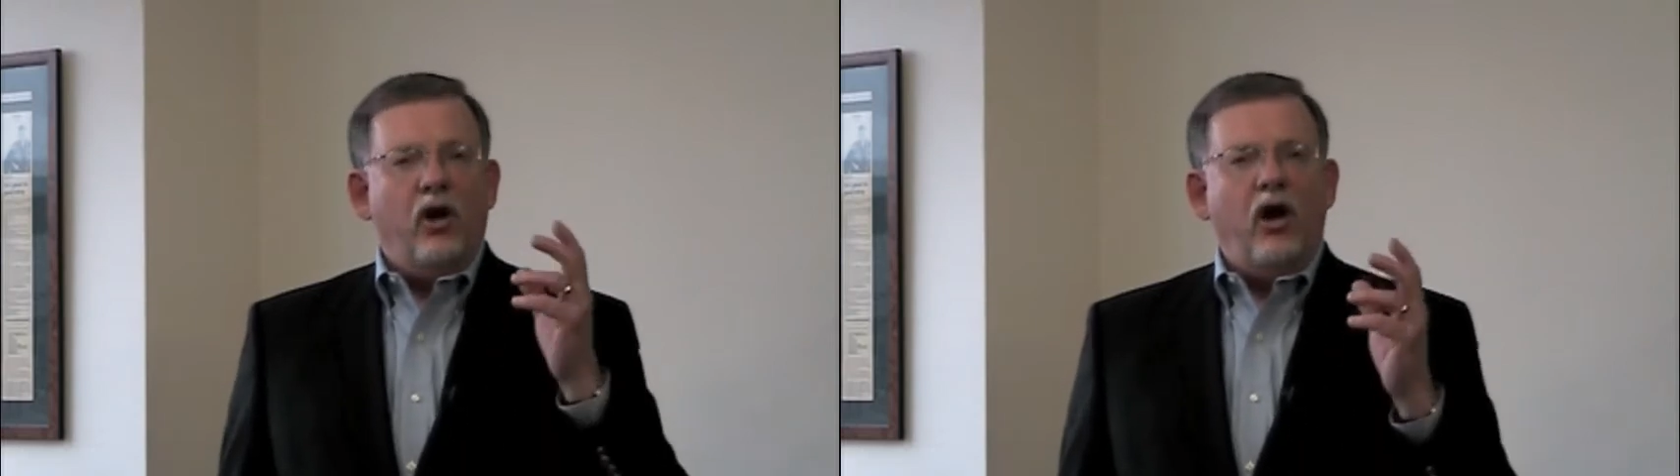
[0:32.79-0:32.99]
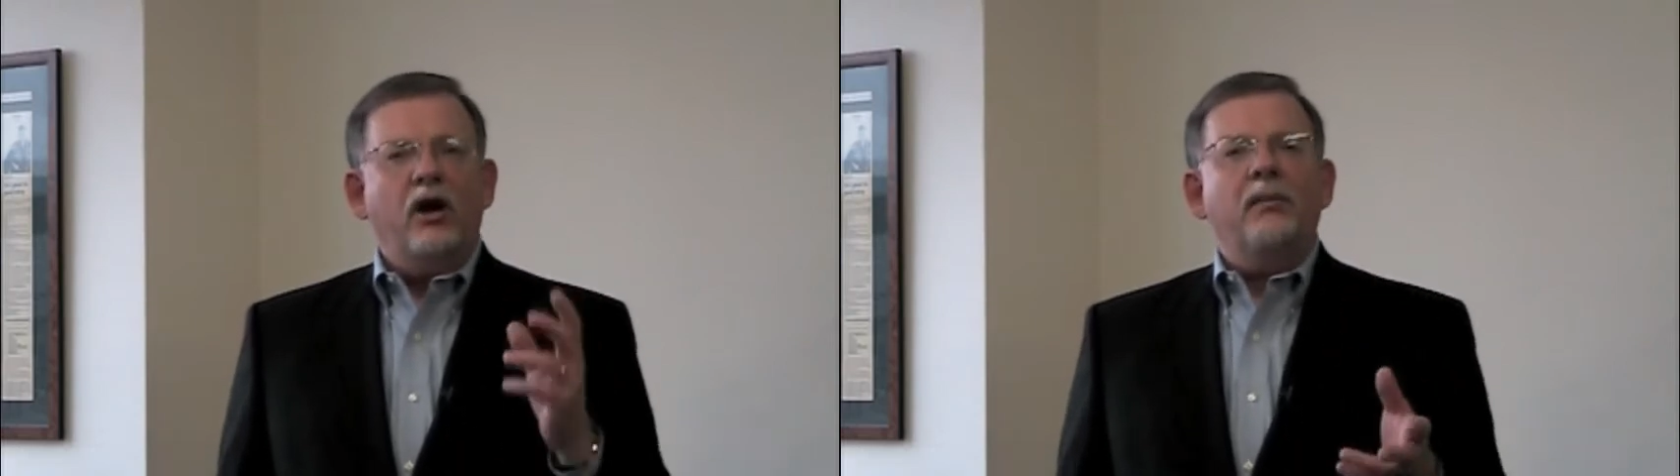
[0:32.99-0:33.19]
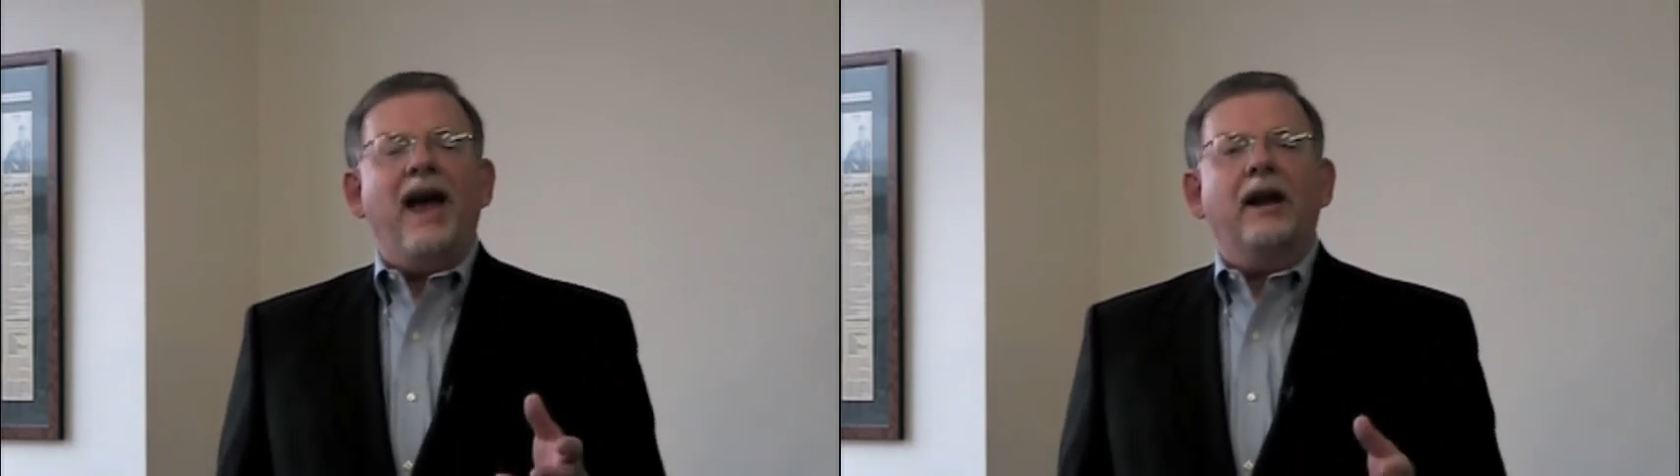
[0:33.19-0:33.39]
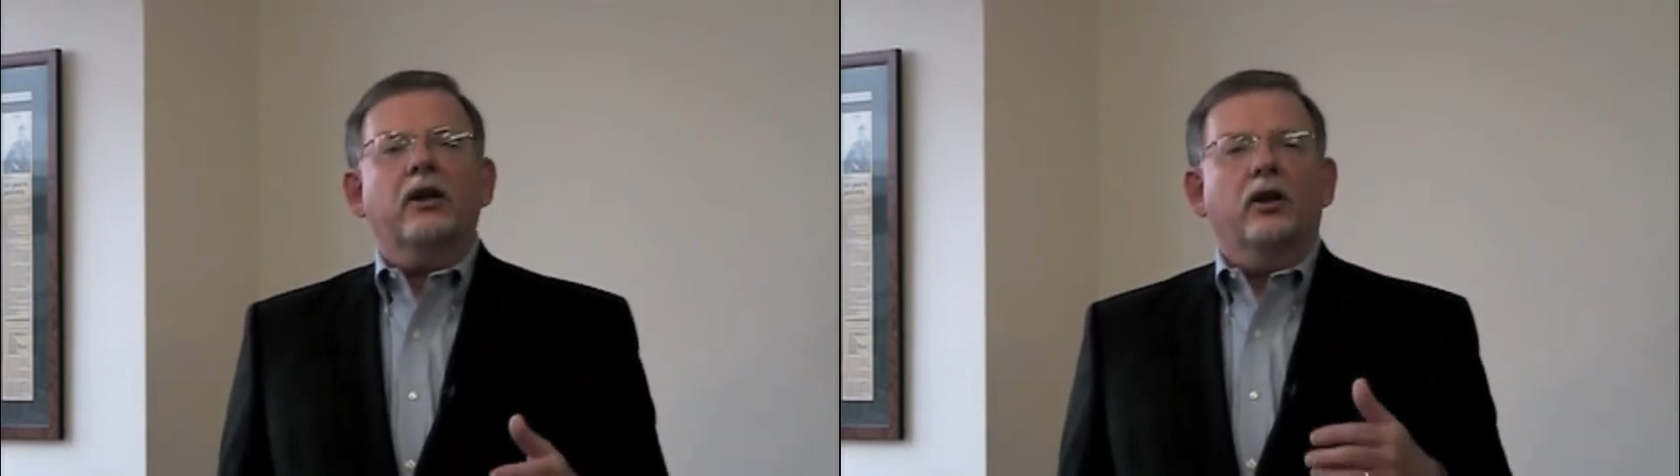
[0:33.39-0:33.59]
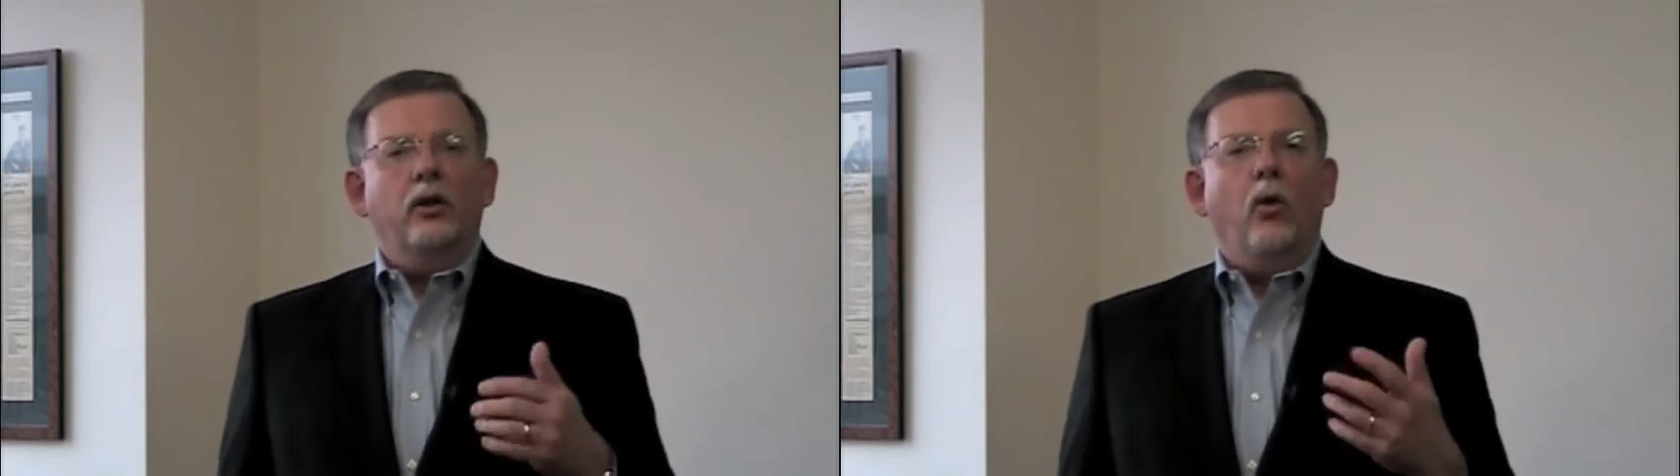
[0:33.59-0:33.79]

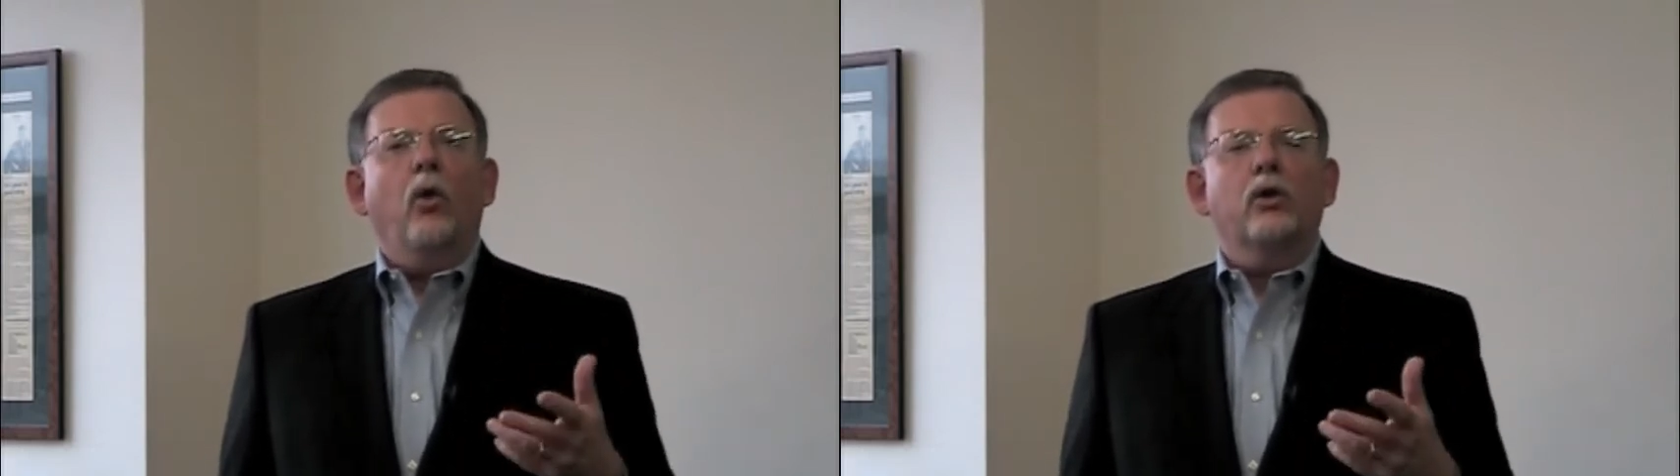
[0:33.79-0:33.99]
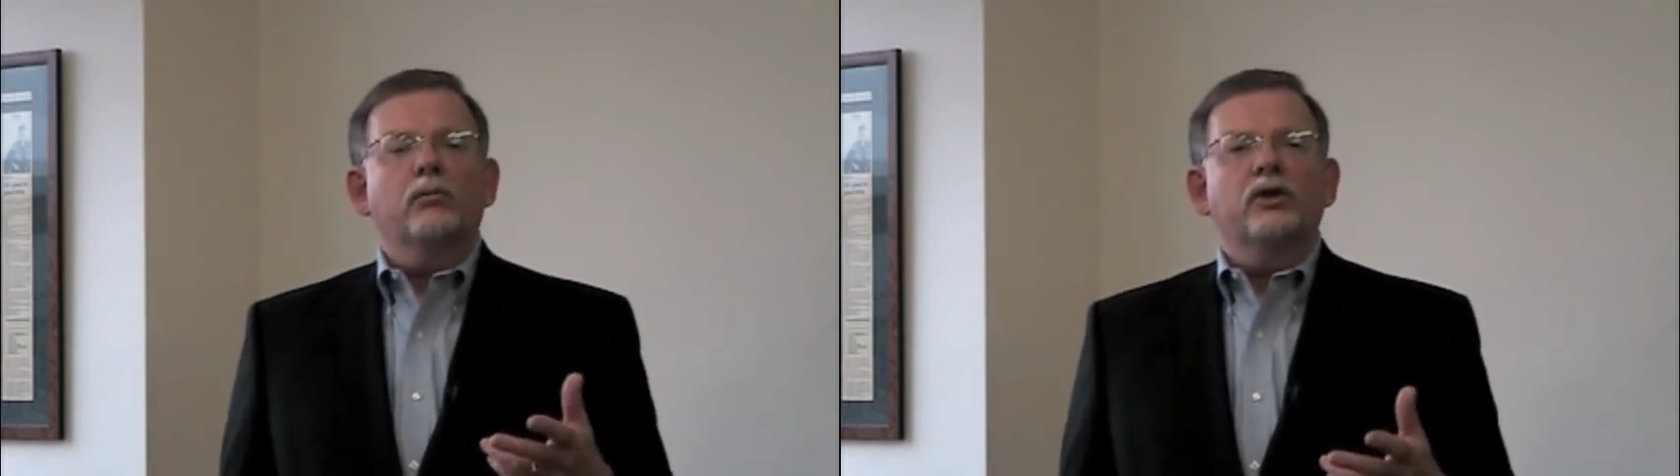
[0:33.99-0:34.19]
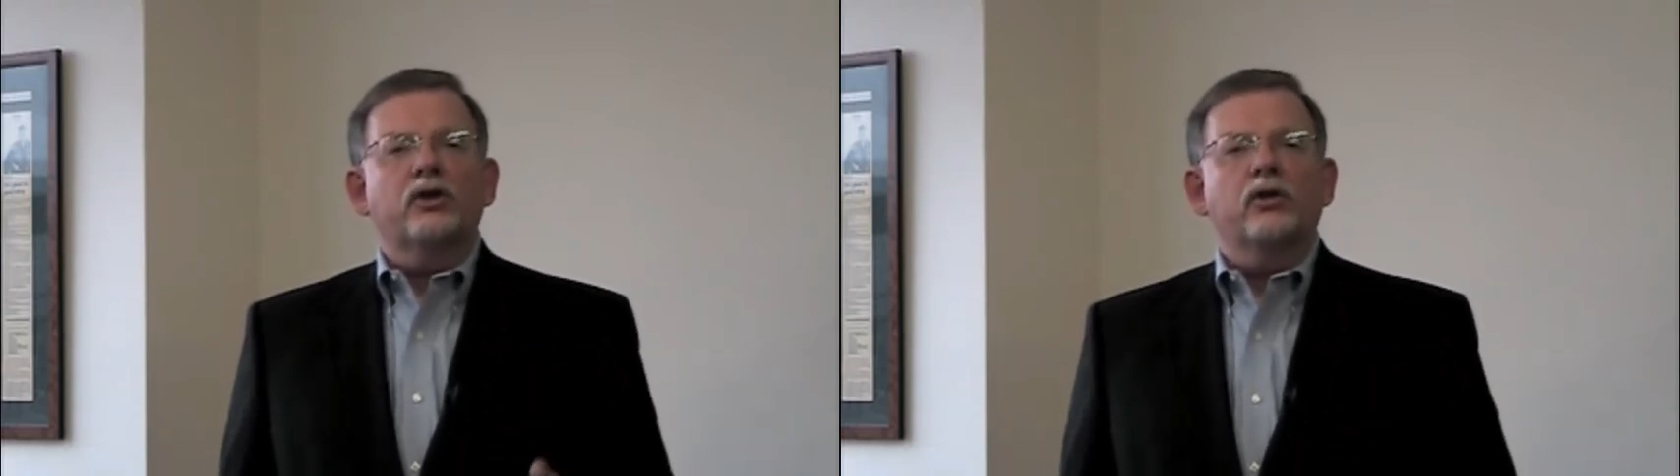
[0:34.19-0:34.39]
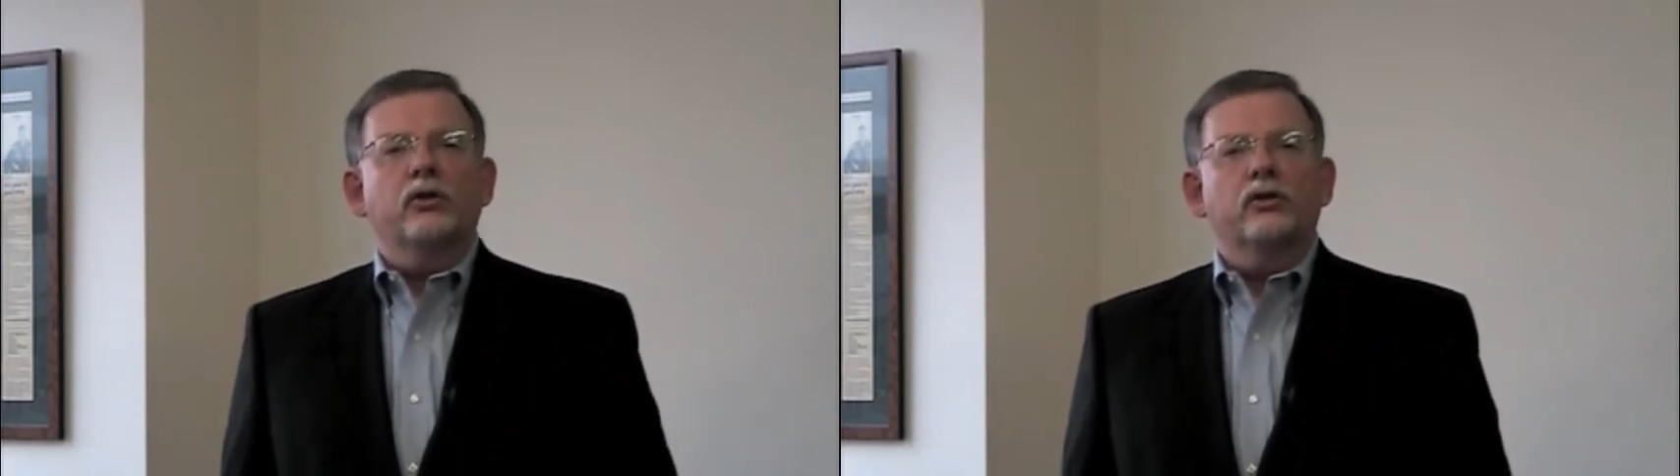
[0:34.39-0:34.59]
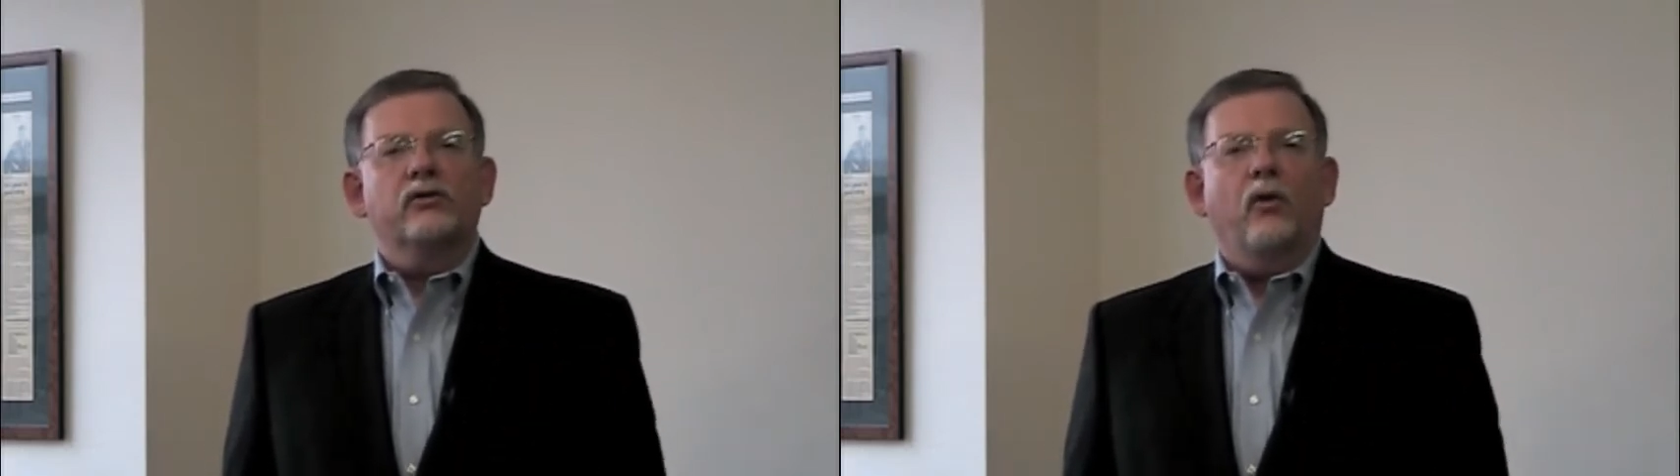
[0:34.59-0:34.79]
automatically order
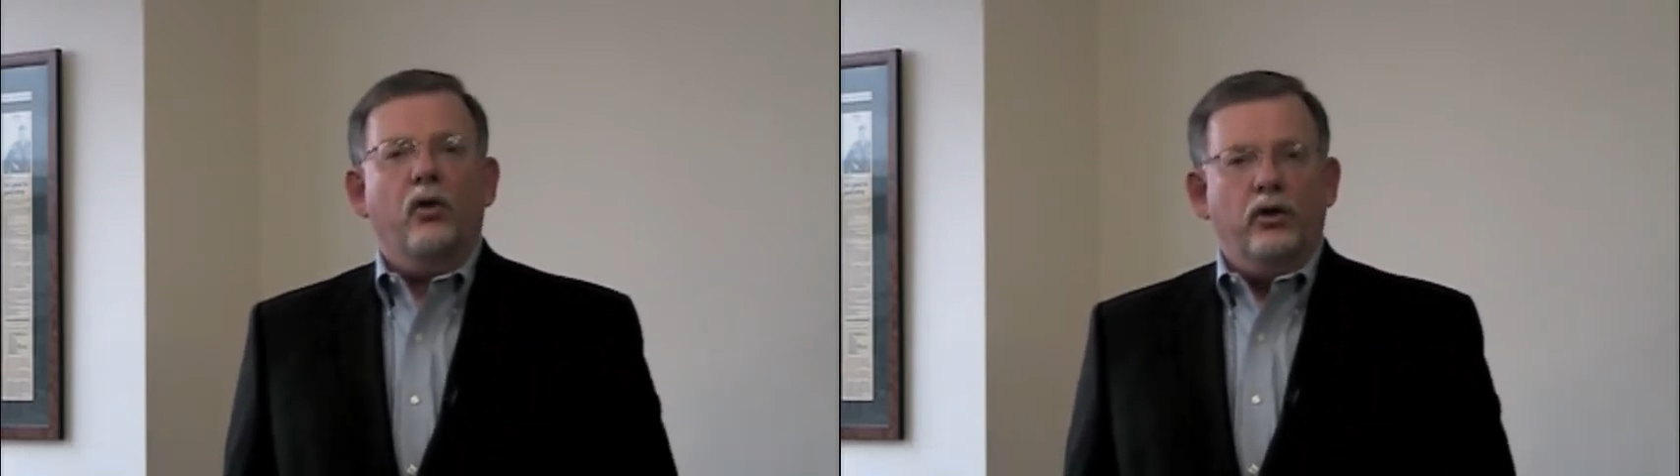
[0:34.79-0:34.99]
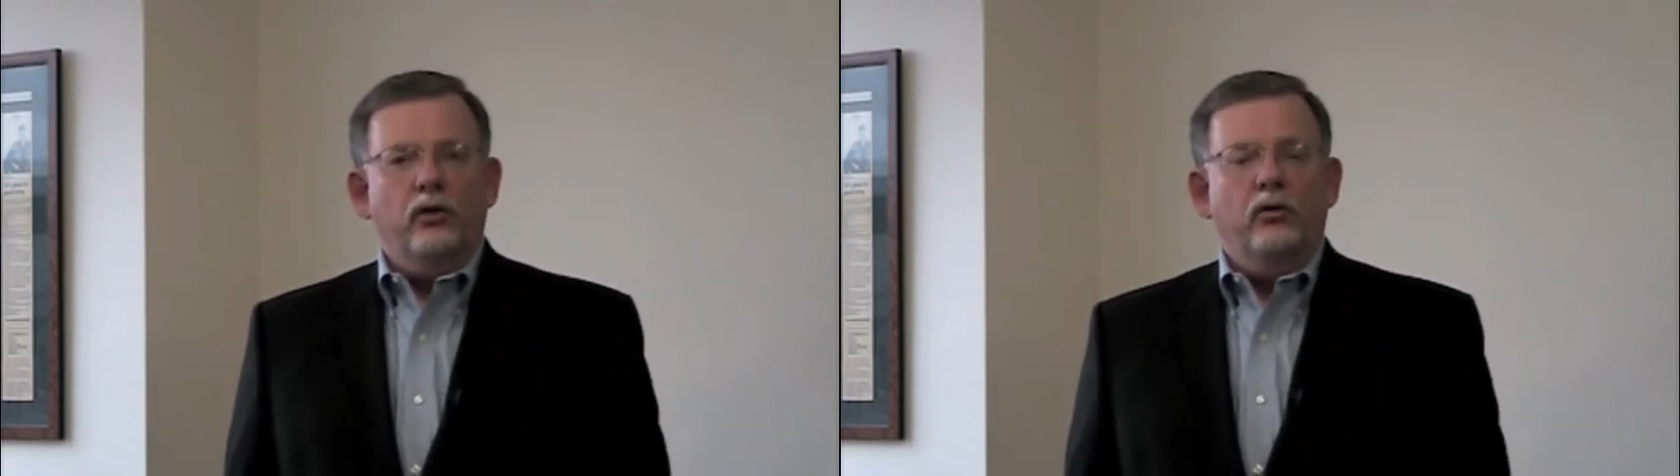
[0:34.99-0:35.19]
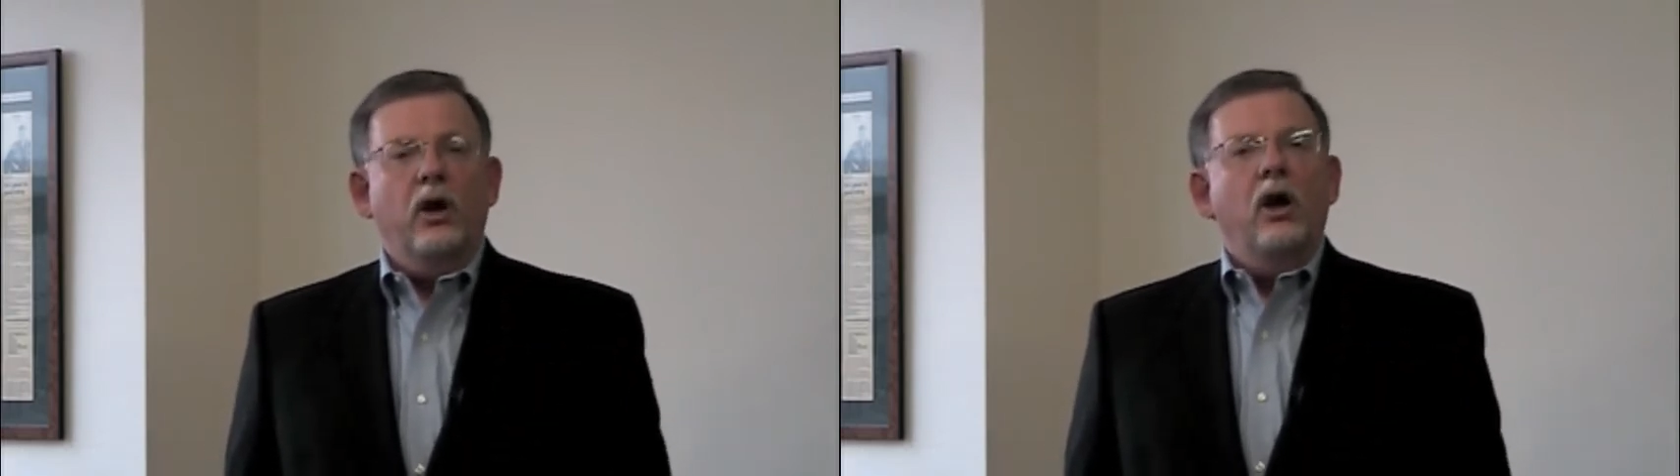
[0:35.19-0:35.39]
materials for you